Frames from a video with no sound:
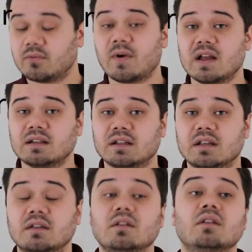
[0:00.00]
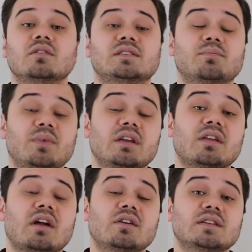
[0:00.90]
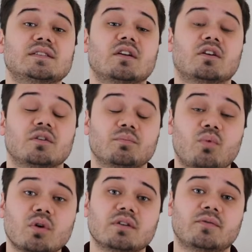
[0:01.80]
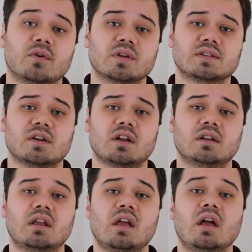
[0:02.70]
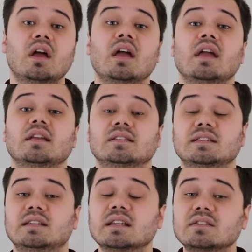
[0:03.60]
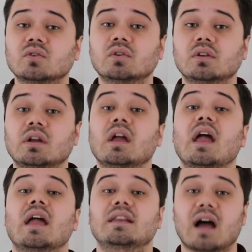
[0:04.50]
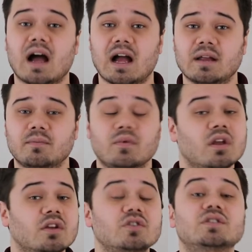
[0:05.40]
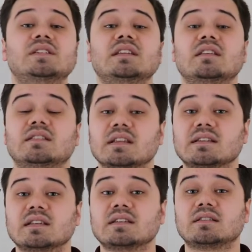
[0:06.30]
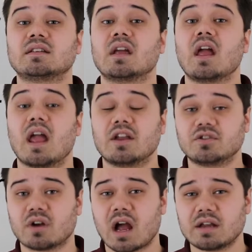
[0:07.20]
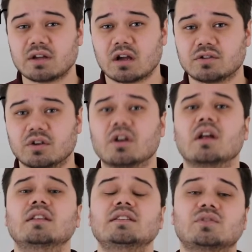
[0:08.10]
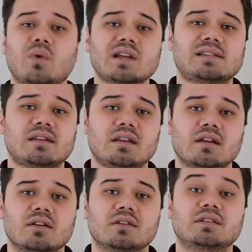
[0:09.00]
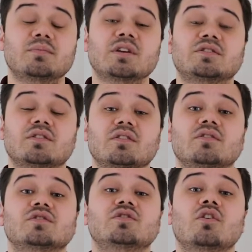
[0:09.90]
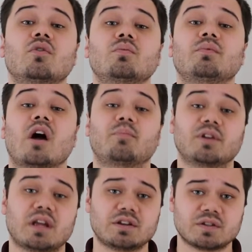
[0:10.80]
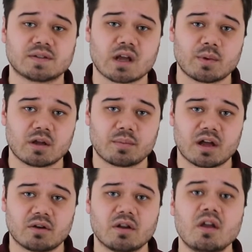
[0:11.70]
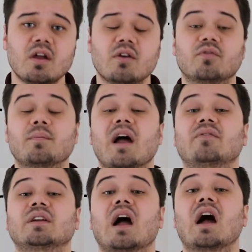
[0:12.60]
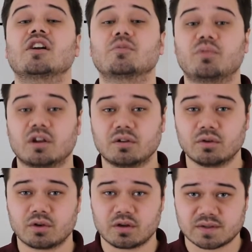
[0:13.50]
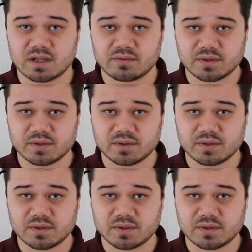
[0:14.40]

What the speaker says: Finally, some big areas that are important to focus on is dental and eye. You should see the dentist and your eye doctor at least twice a year to make sure that there's no complications coming about from having higher blood glucose